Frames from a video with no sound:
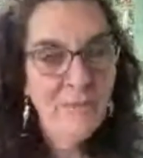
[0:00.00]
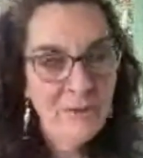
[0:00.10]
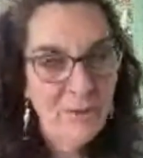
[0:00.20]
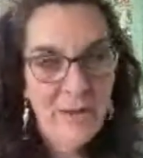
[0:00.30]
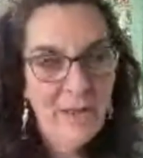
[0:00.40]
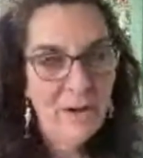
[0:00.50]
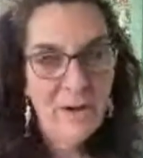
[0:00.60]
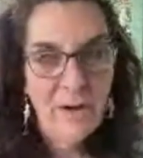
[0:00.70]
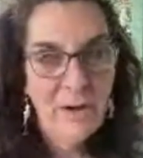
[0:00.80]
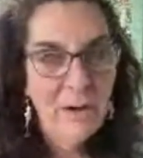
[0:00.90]
spiritual
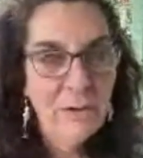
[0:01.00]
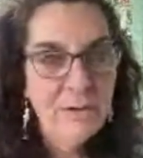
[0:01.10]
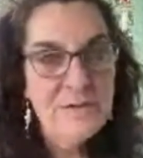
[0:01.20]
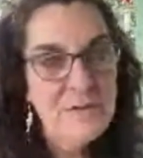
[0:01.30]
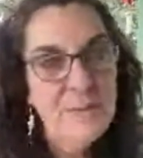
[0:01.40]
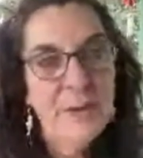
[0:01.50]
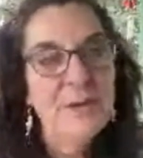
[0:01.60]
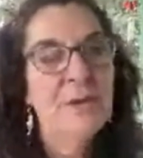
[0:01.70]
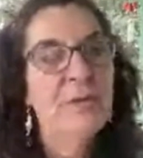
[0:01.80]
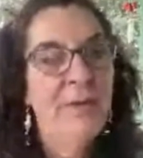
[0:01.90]
family. We have
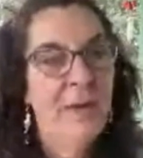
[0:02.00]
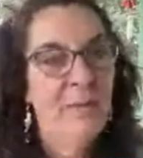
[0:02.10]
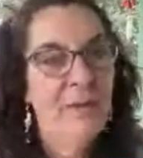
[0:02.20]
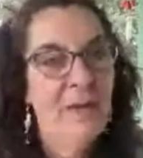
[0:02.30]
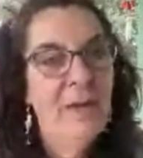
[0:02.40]
to,